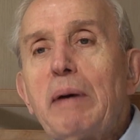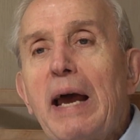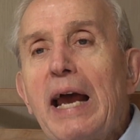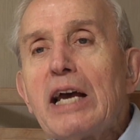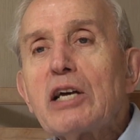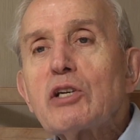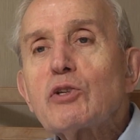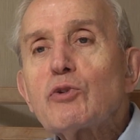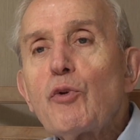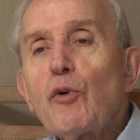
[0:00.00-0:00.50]

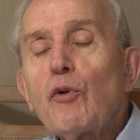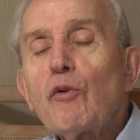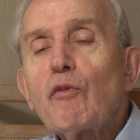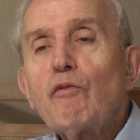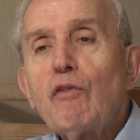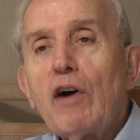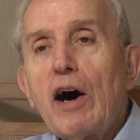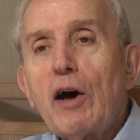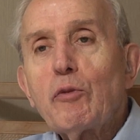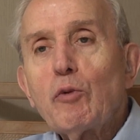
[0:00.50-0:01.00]
pastor,
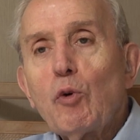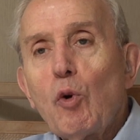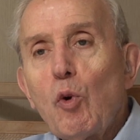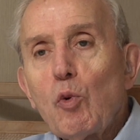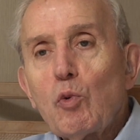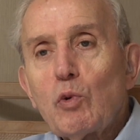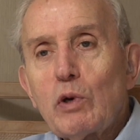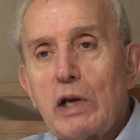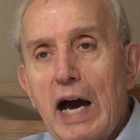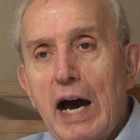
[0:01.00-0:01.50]
Father
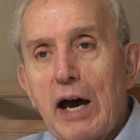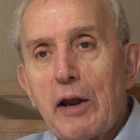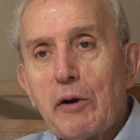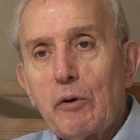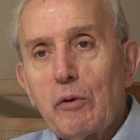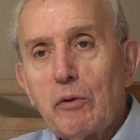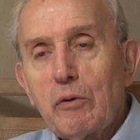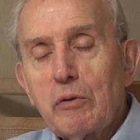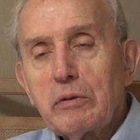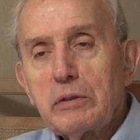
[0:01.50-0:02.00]

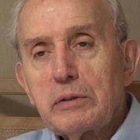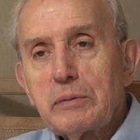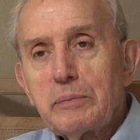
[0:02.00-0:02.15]
O'Connell,